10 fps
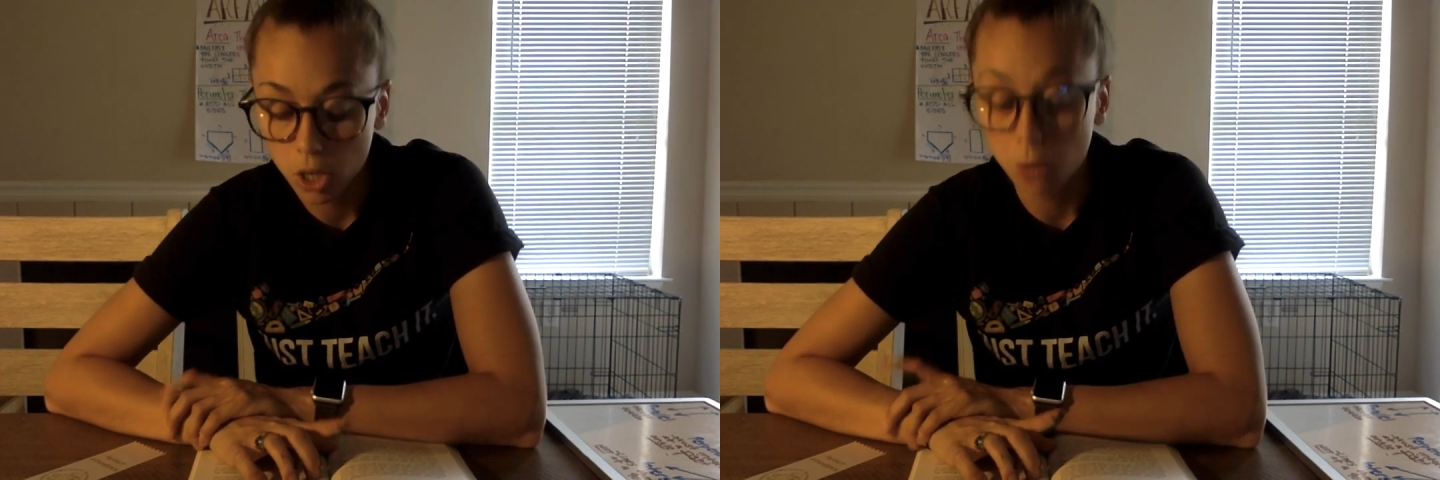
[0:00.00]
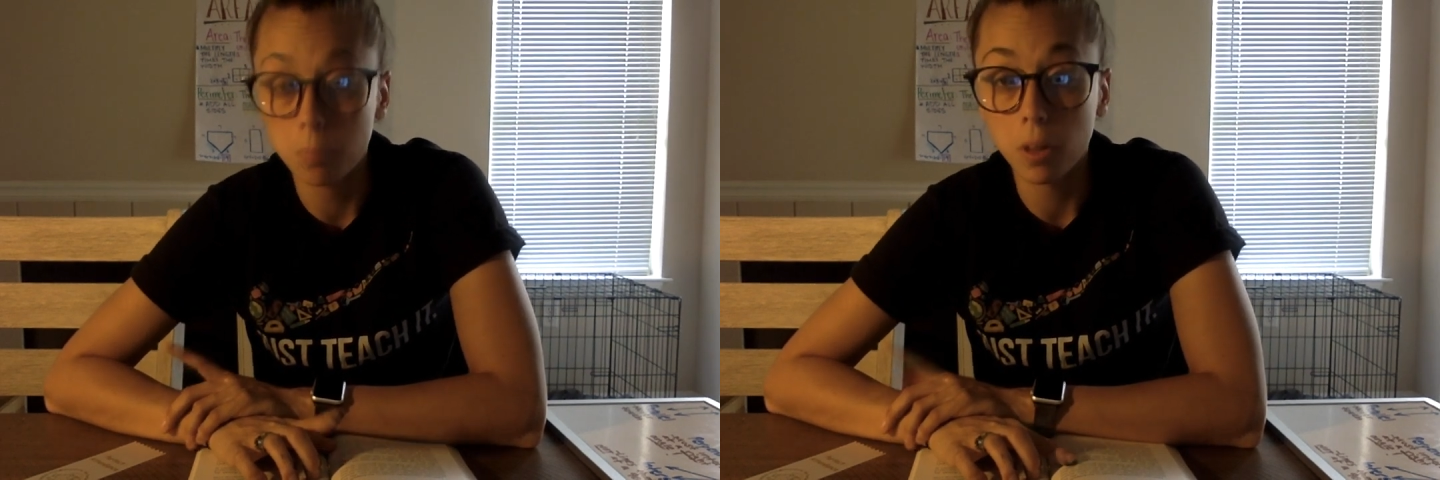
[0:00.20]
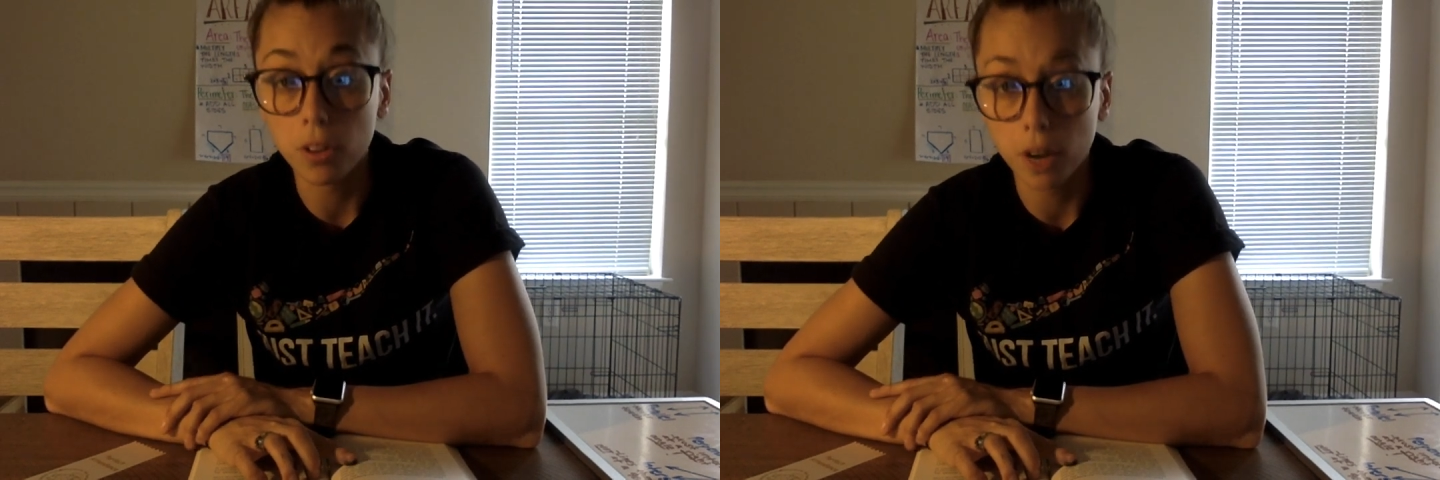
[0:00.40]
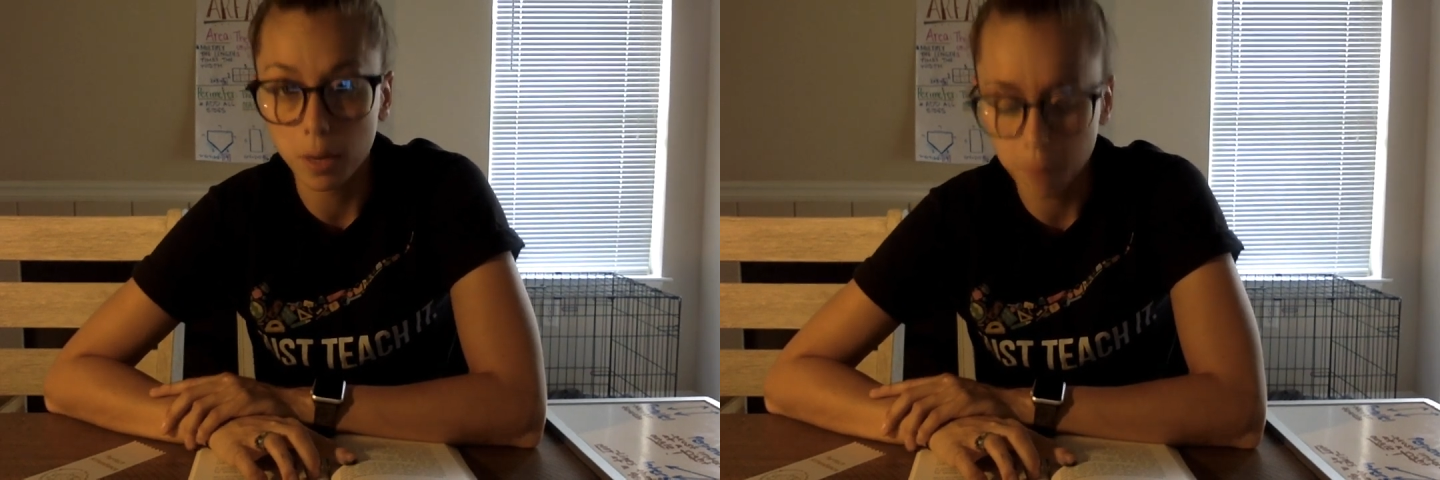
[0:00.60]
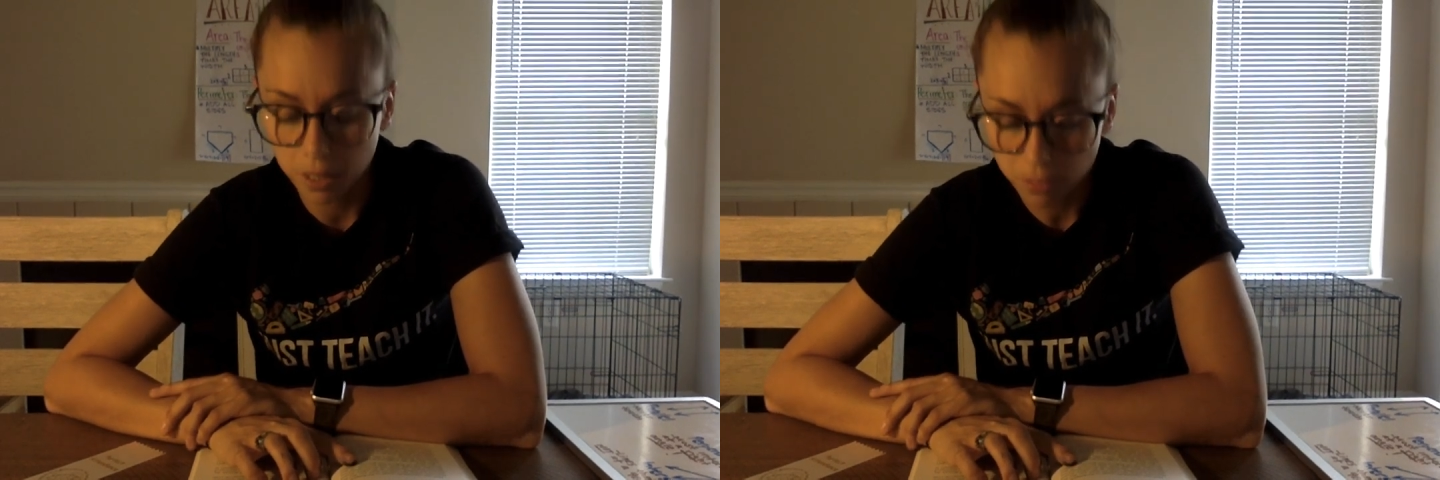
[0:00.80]
her mother
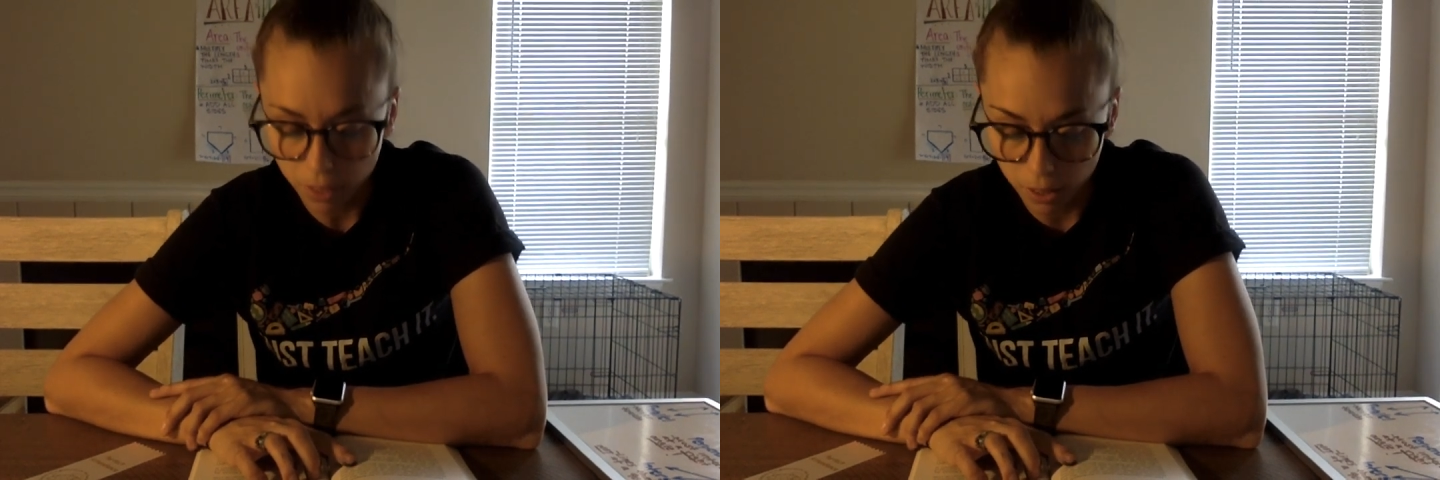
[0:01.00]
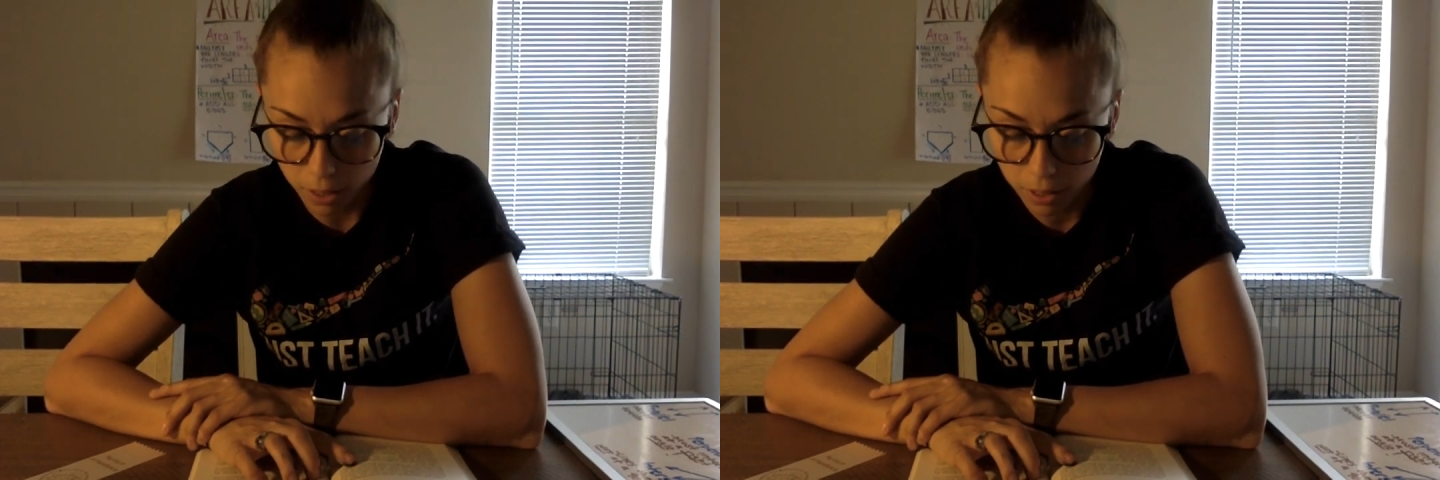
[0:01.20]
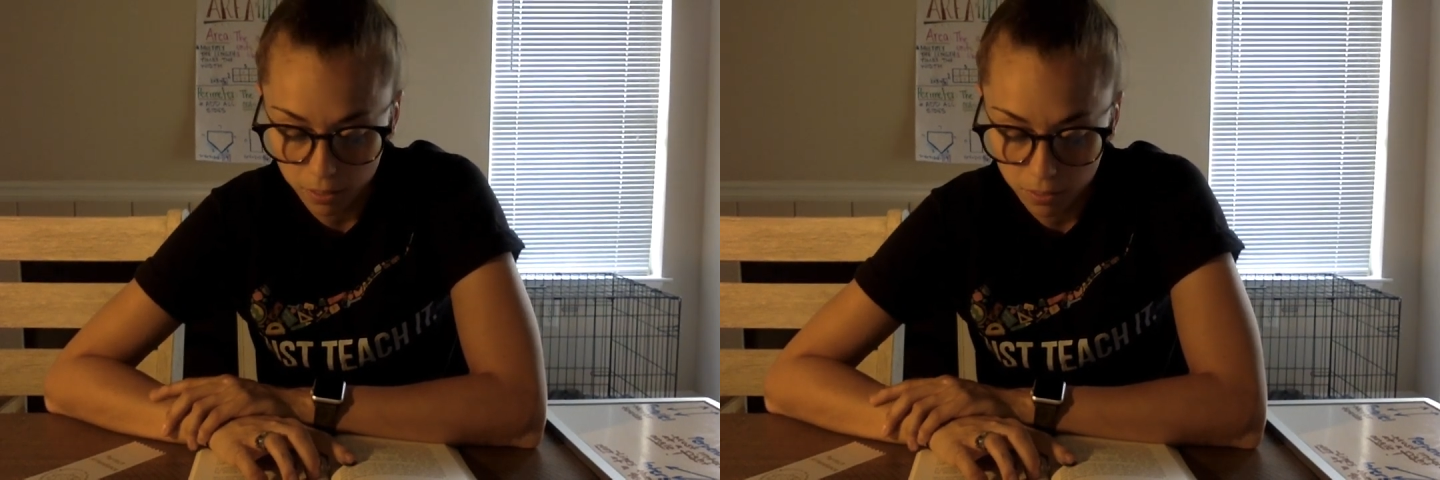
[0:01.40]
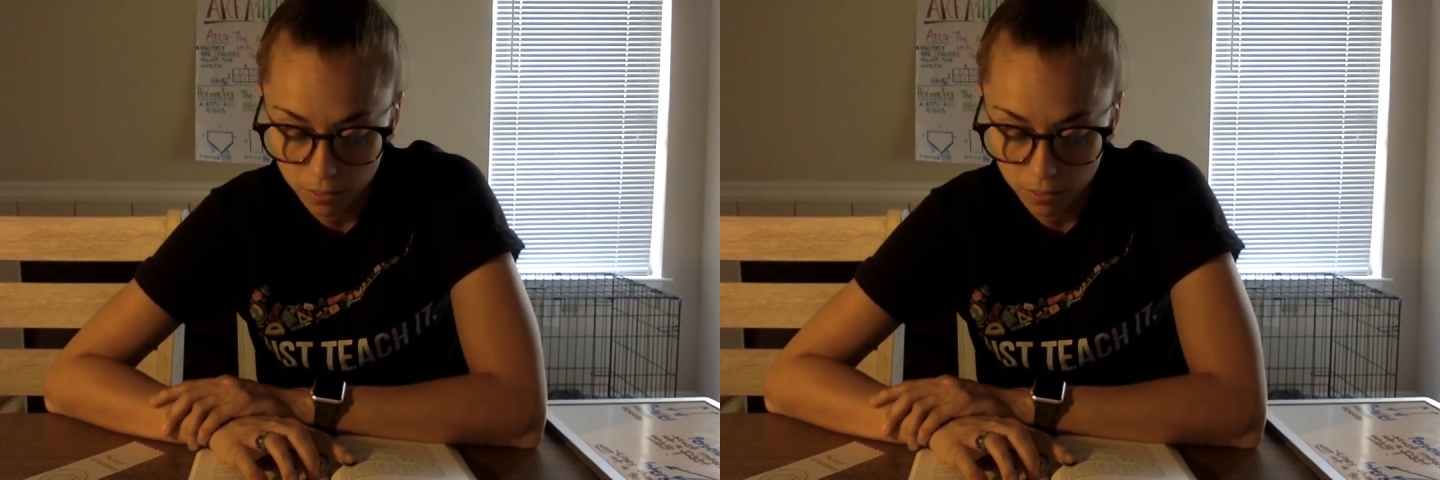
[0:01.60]
had made for her.